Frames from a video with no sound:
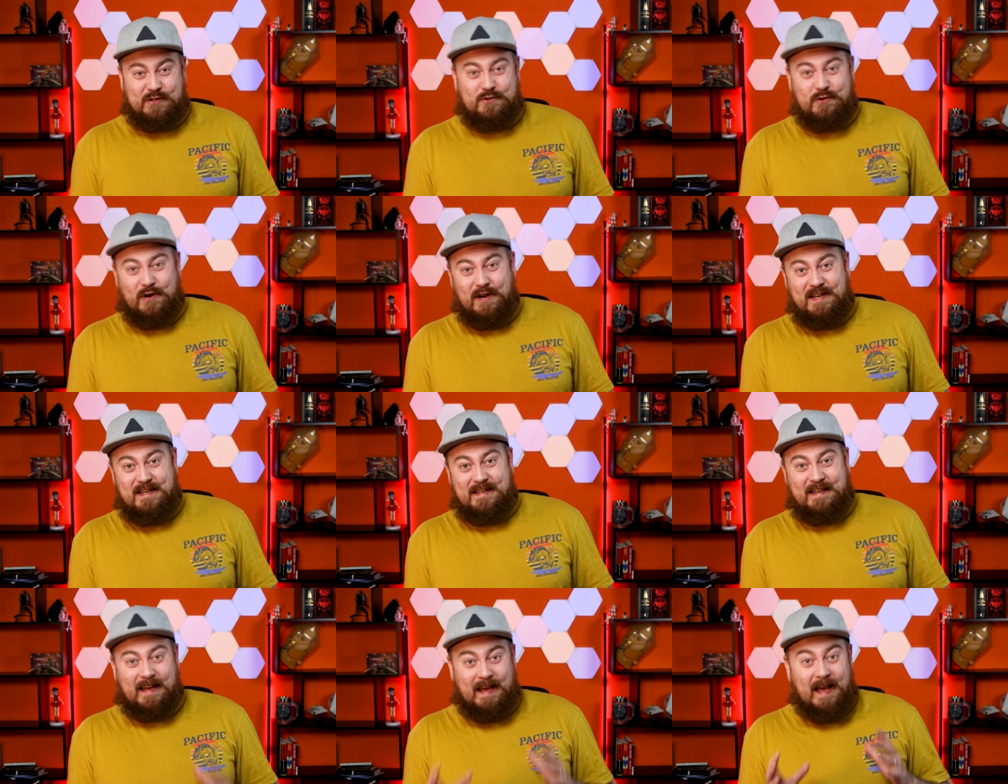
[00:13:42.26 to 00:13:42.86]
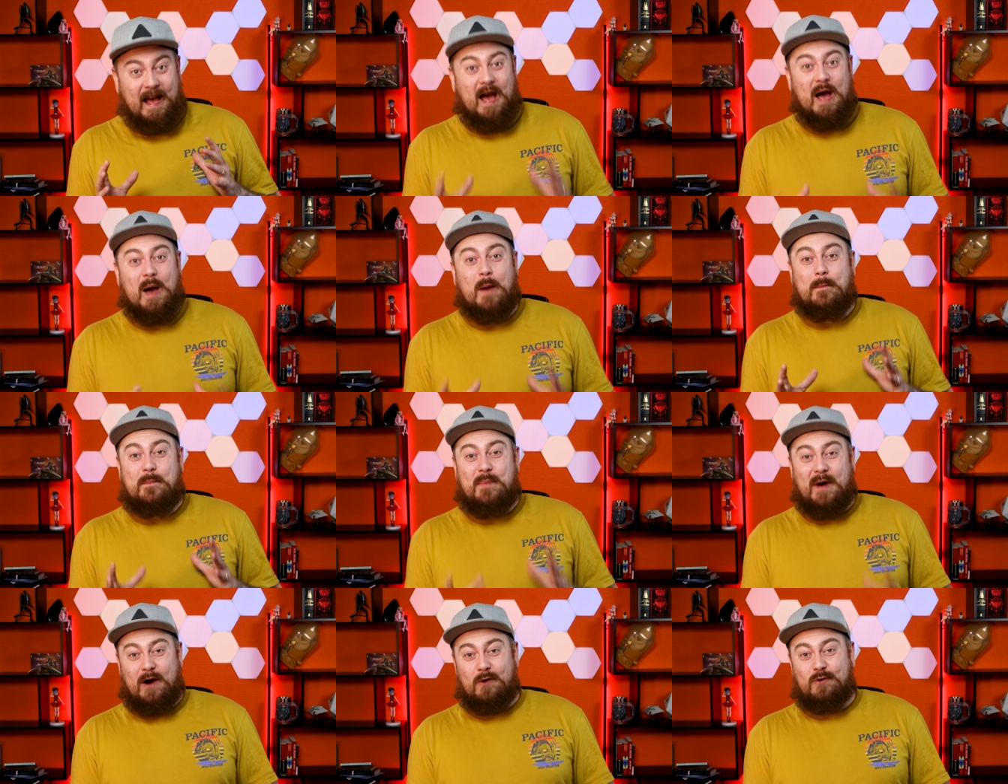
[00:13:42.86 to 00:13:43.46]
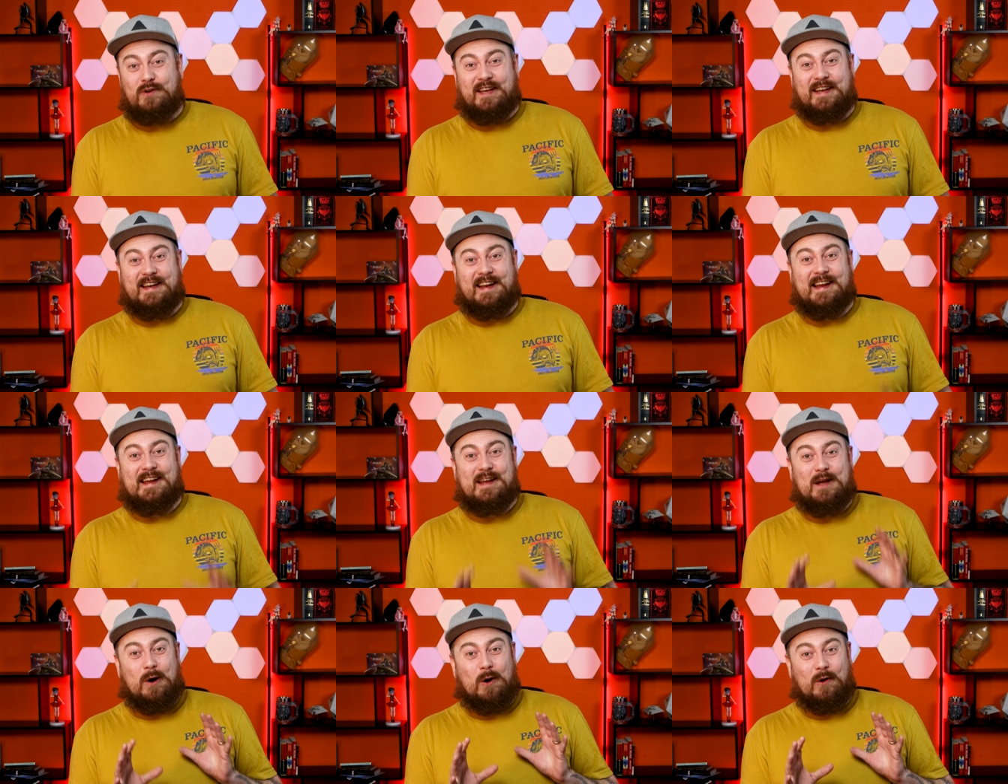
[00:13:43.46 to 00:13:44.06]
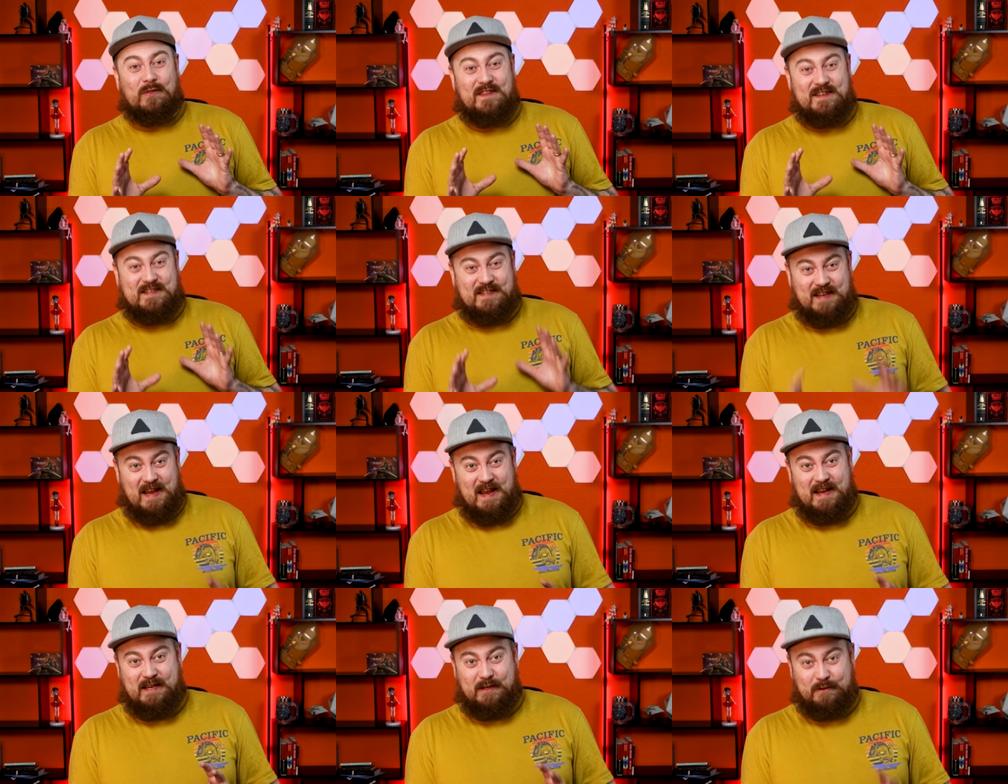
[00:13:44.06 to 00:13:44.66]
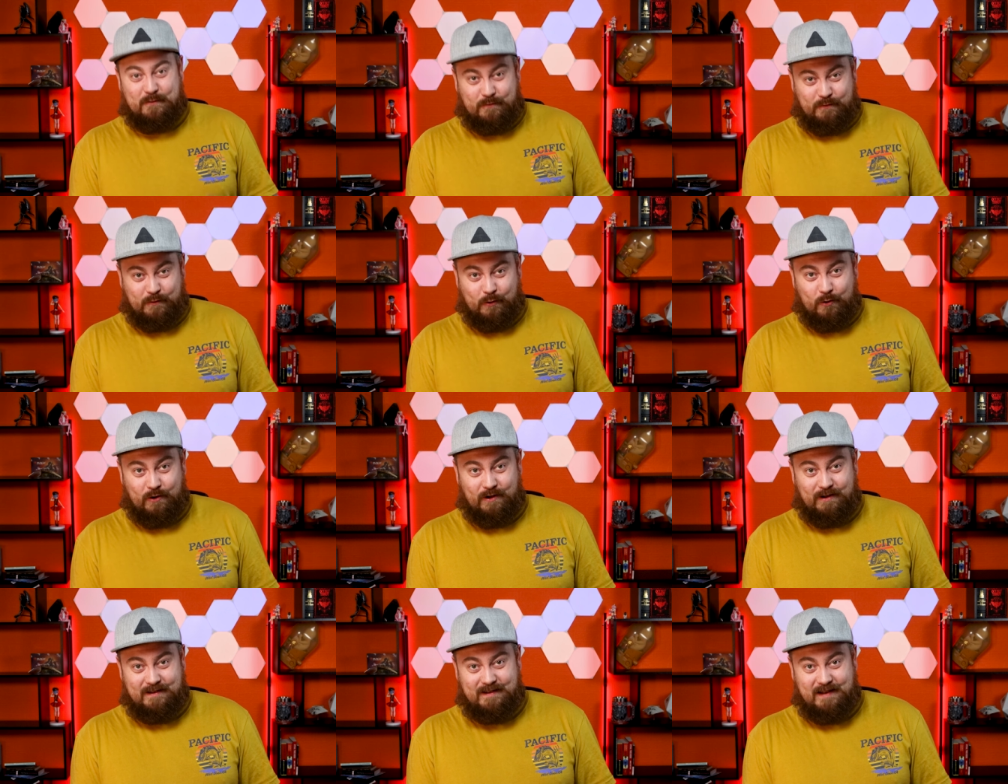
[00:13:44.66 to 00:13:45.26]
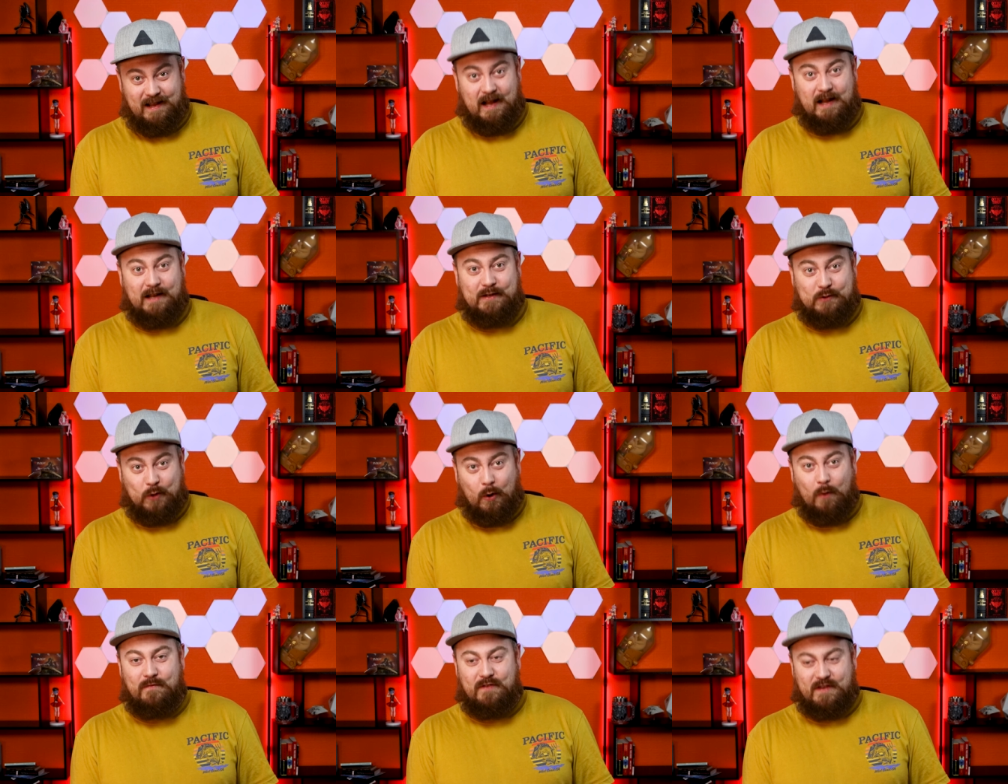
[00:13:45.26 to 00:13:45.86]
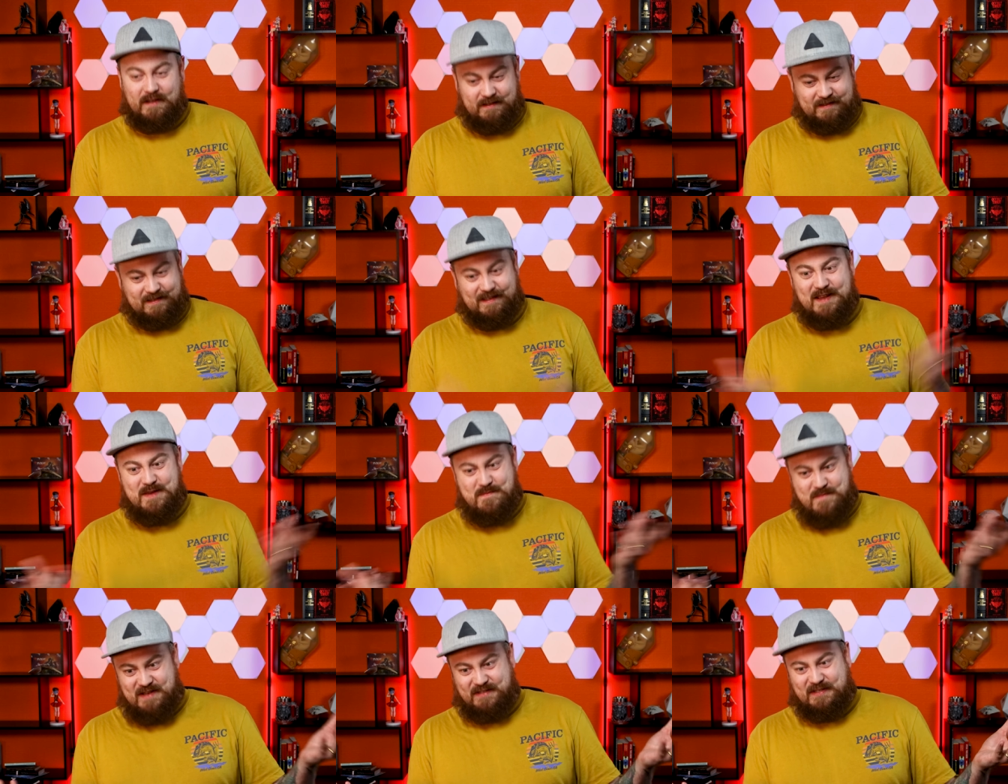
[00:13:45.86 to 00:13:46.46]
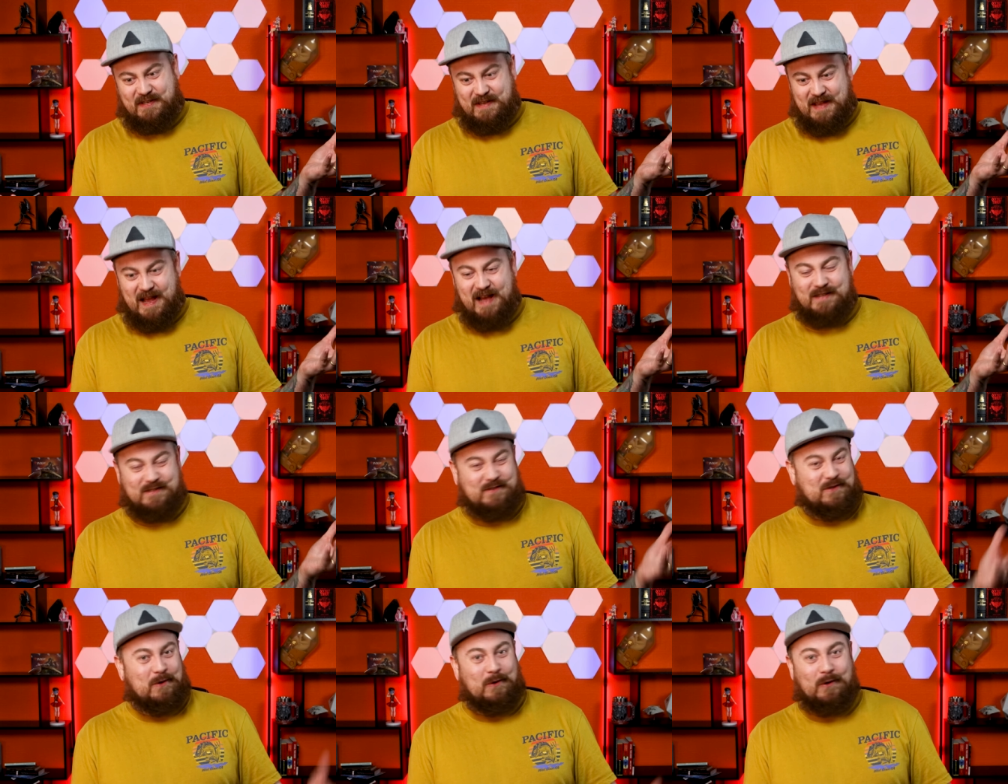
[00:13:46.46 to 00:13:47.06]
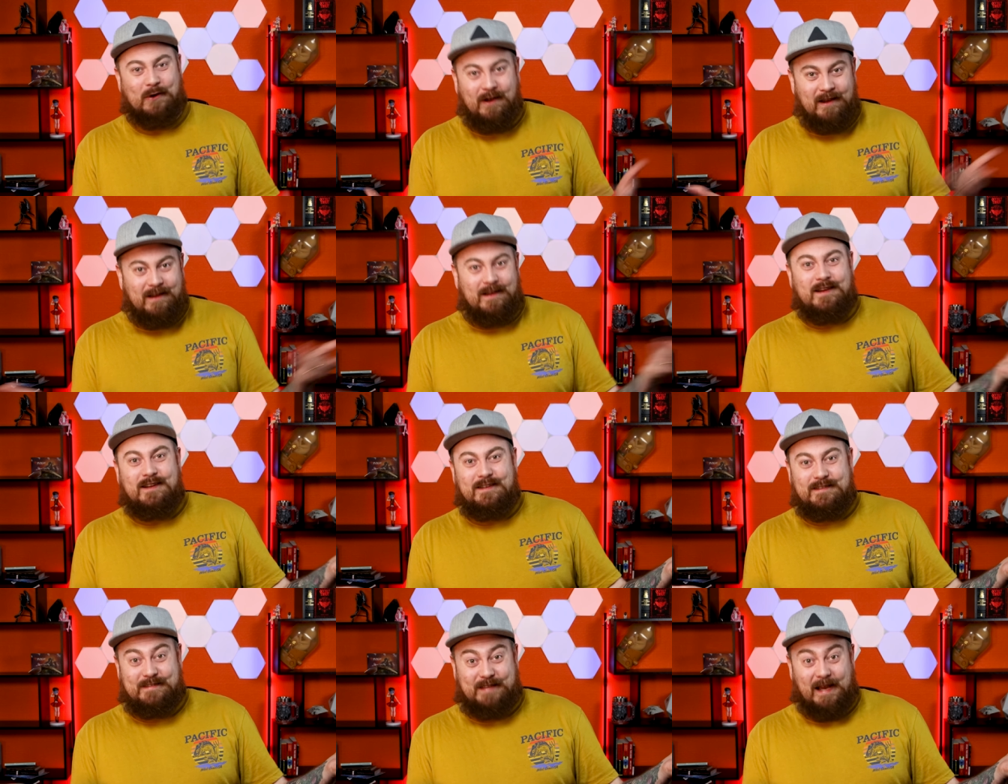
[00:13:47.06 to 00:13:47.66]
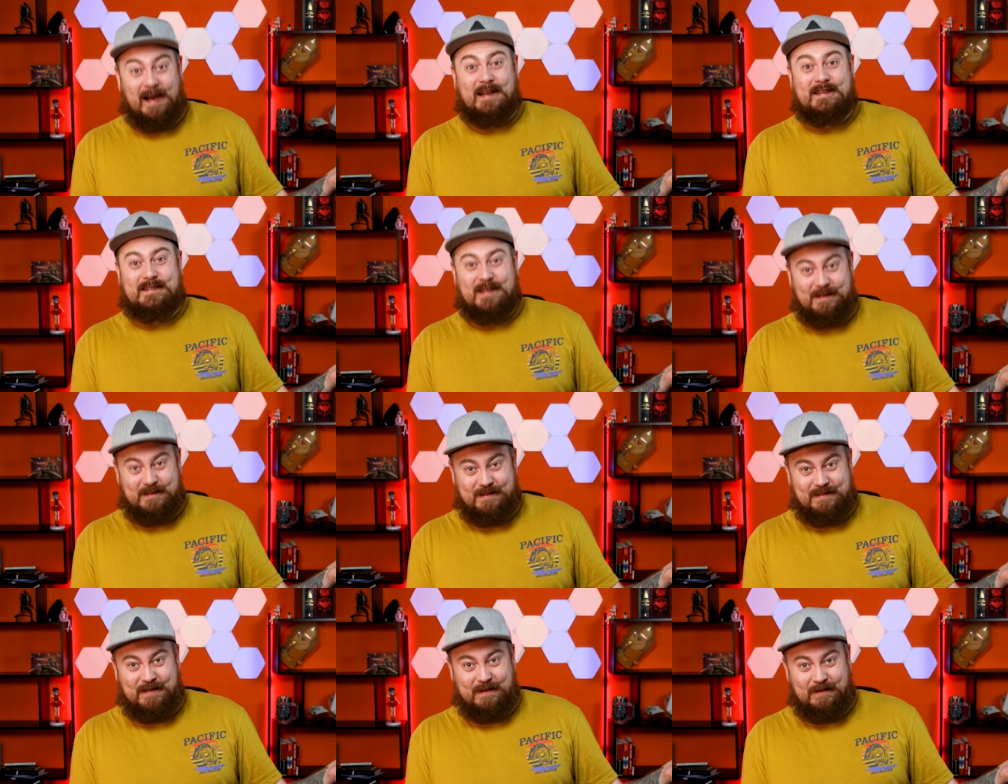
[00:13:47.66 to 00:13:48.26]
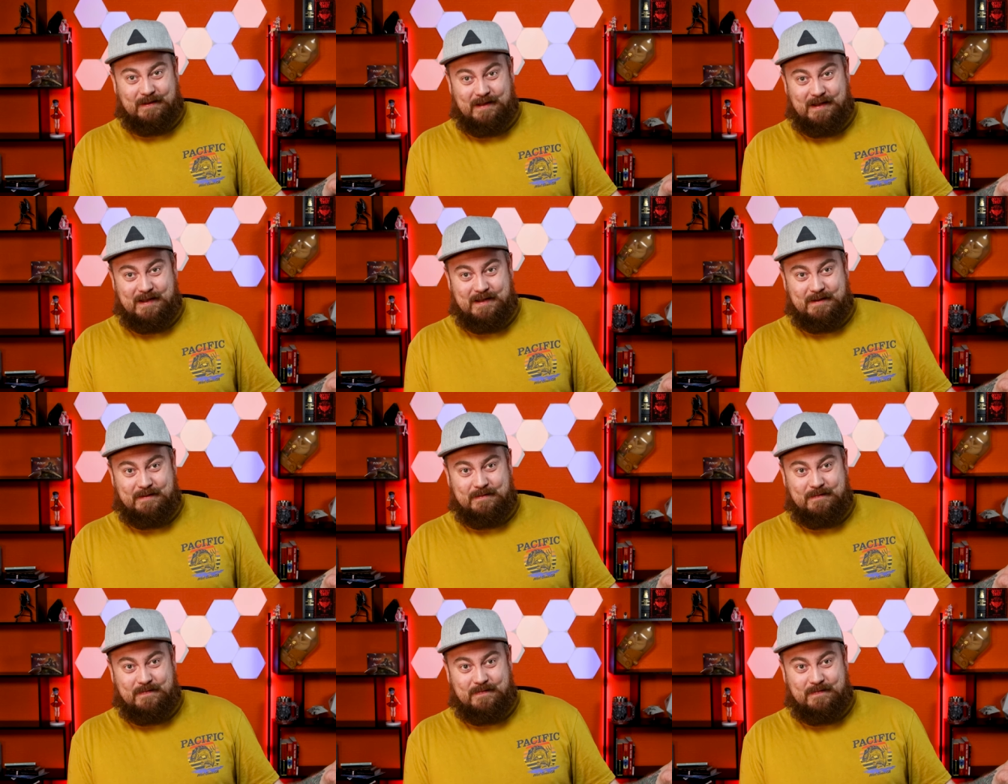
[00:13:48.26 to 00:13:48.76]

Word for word: strike hit a balcony on the second floor, and obviously Mitsuyasu died instantly.